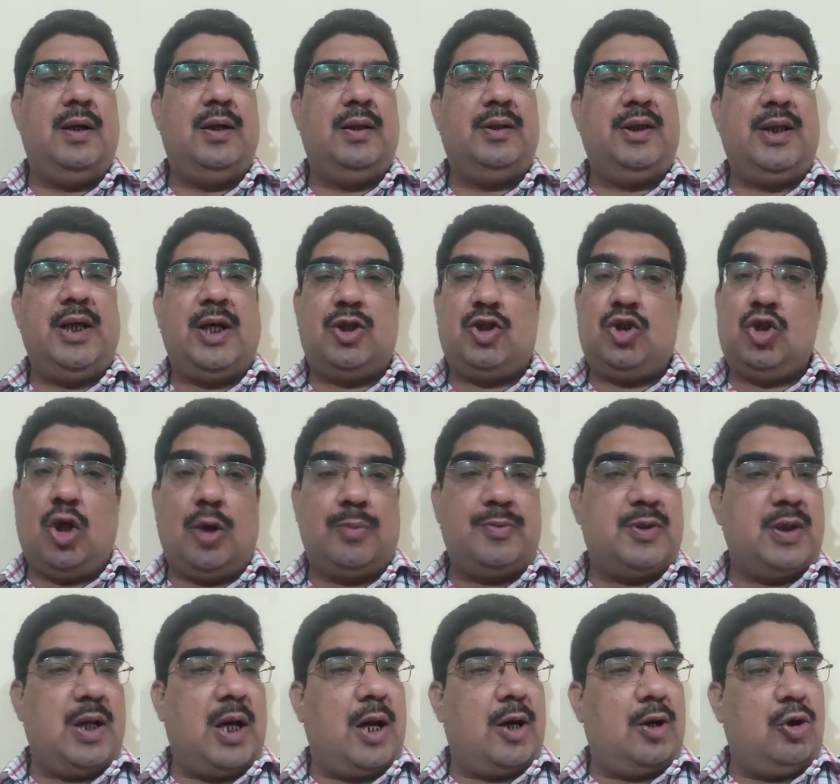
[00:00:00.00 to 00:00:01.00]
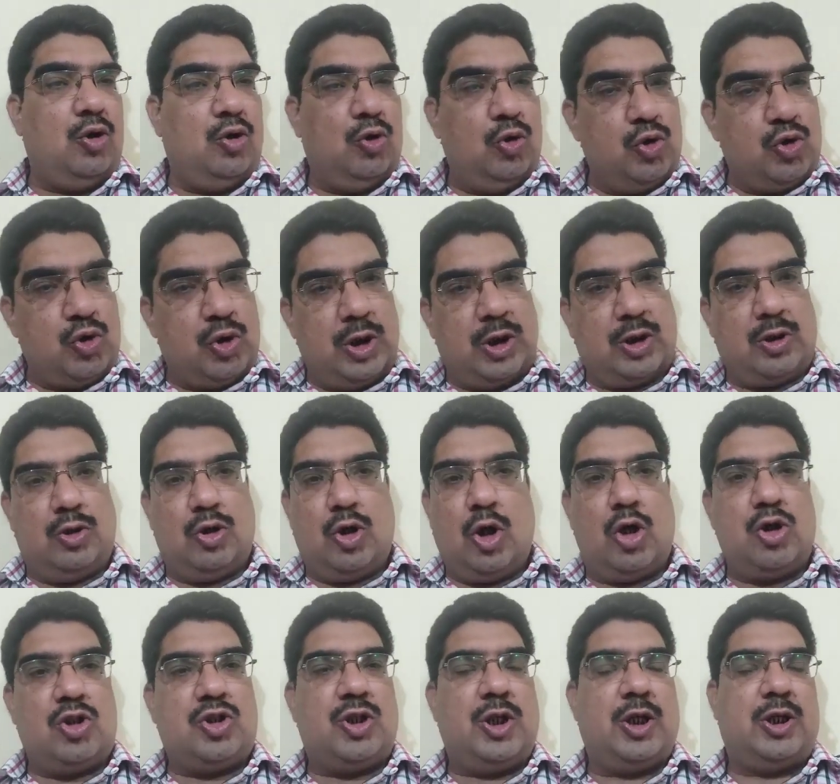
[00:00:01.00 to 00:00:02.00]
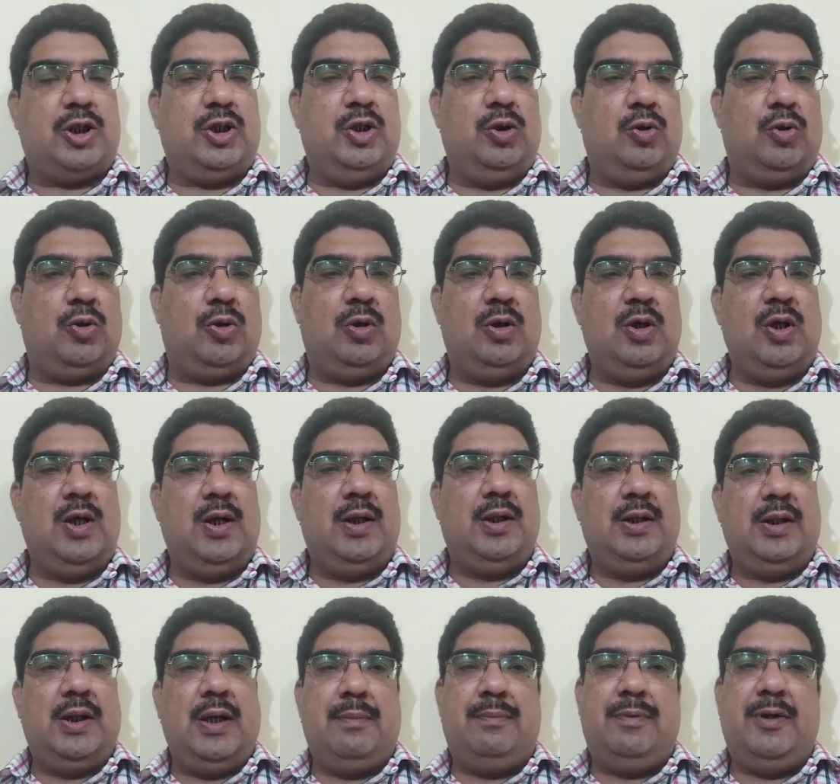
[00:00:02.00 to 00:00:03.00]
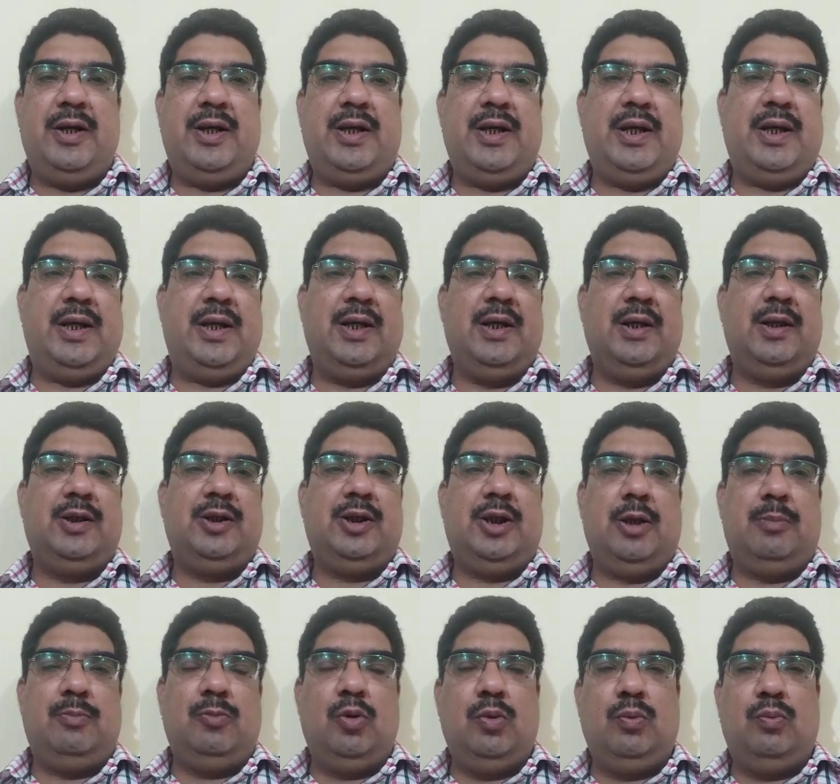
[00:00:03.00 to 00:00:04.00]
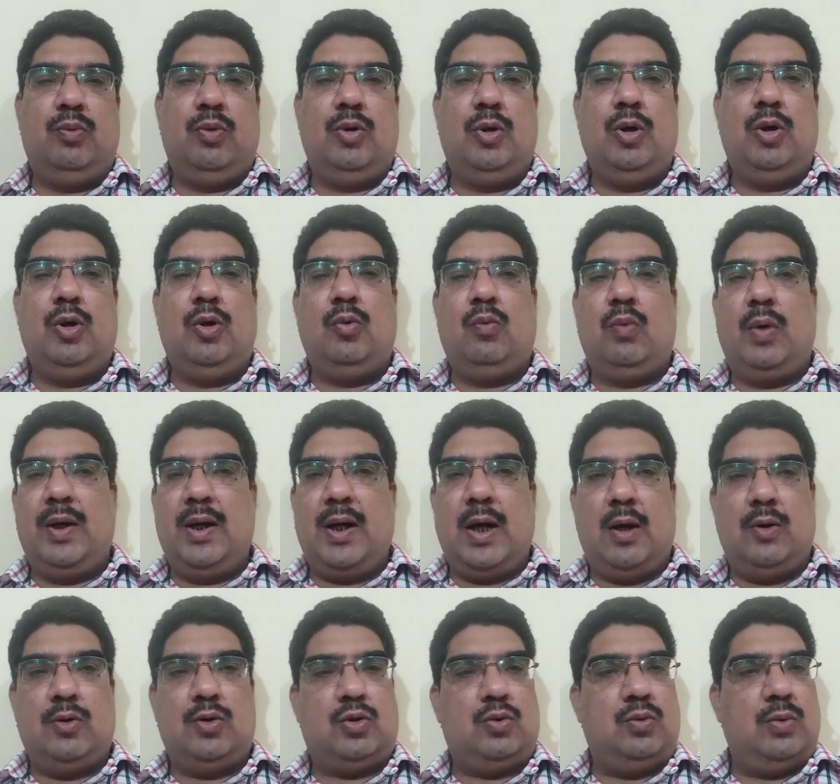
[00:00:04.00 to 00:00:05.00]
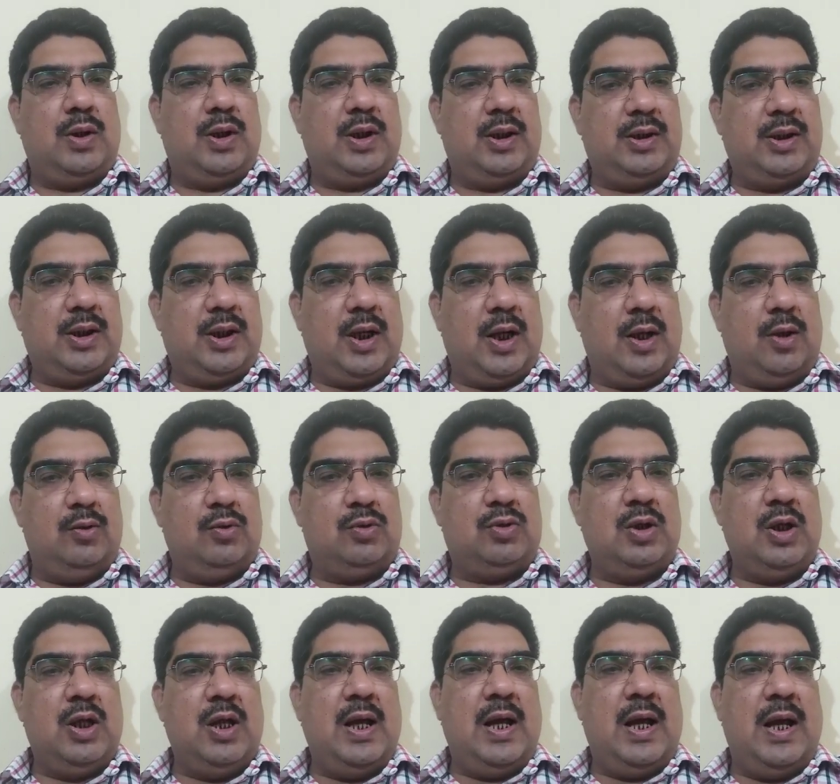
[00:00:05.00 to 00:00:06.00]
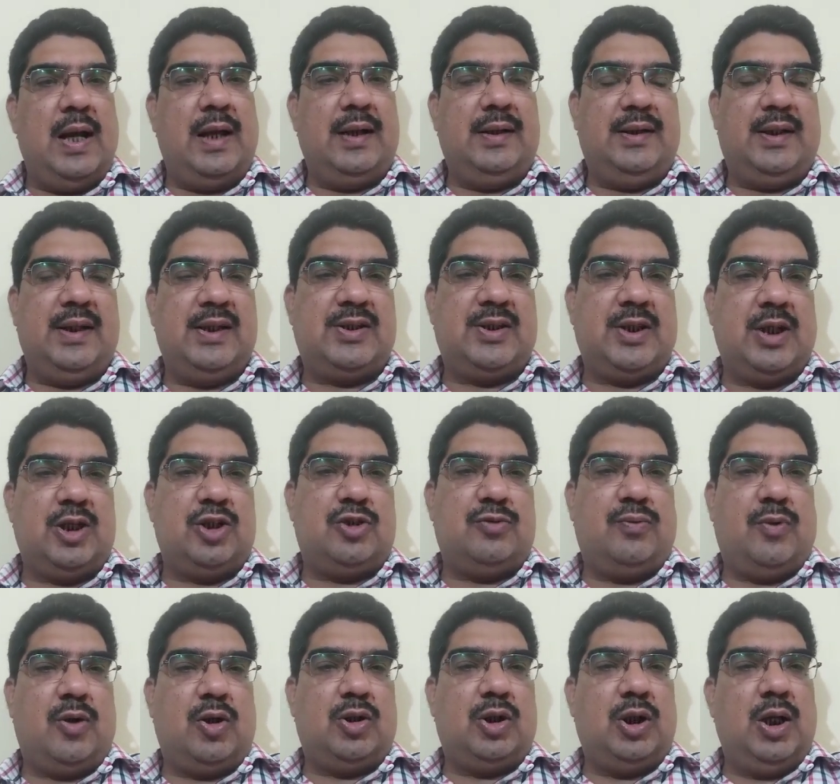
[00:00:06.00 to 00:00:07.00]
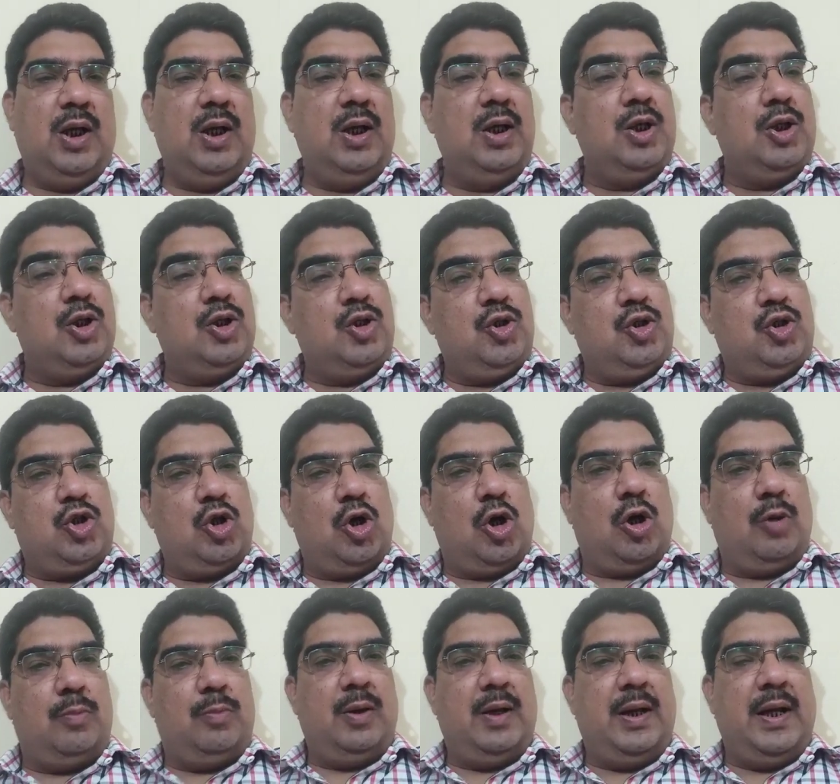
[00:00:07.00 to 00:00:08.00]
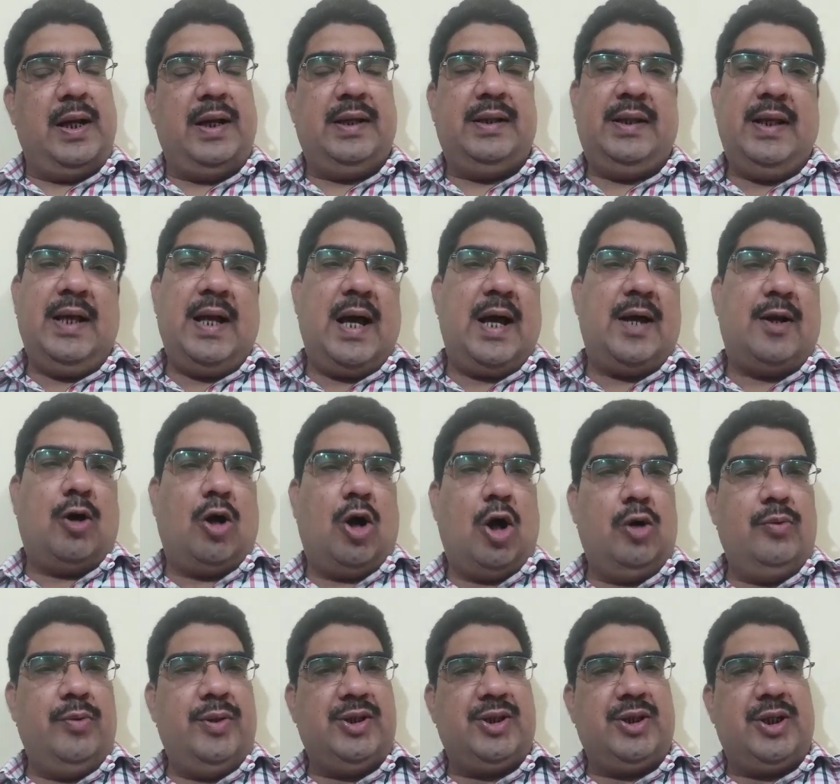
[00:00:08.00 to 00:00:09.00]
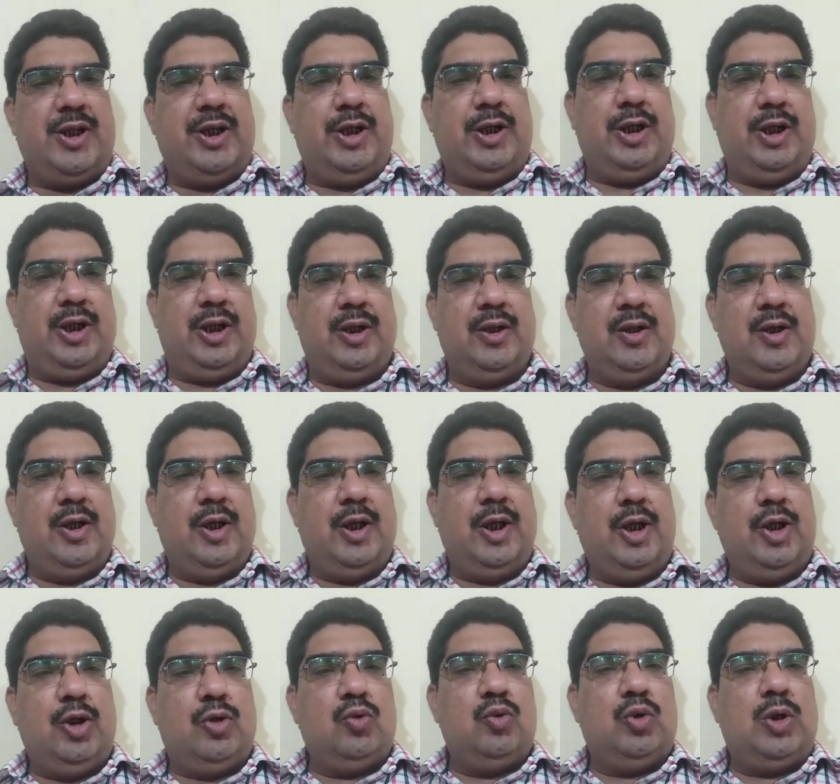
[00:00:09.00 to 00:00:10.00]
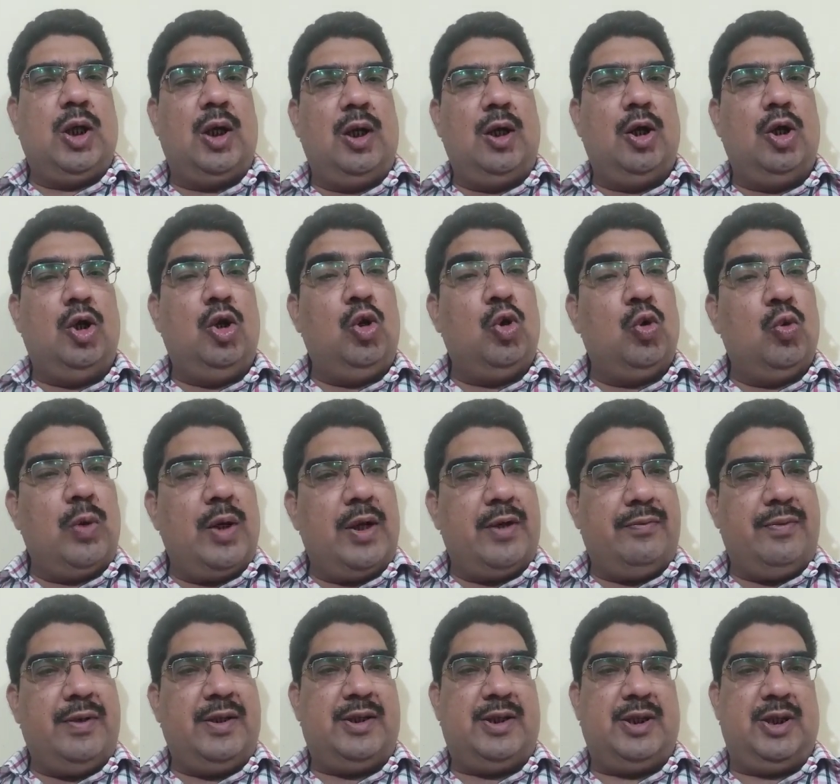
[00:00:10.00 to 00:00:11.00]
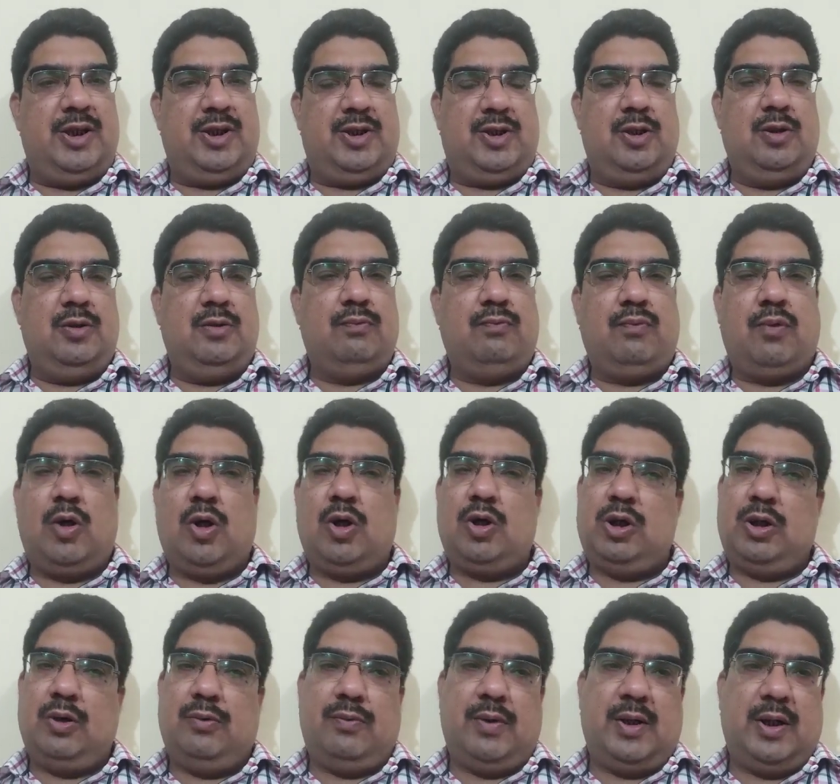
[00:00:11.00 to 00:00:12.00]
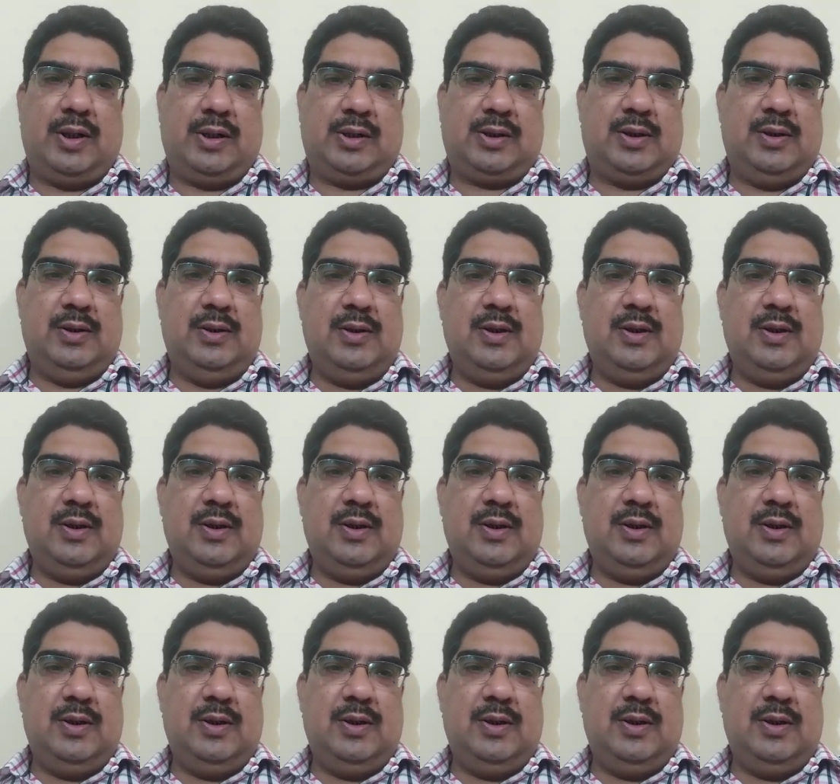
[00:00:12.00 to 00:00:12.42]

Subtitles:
Their jobs are not secure. Every day they move one house to another house and they search for the job, and they are always ready into the lower wages for the work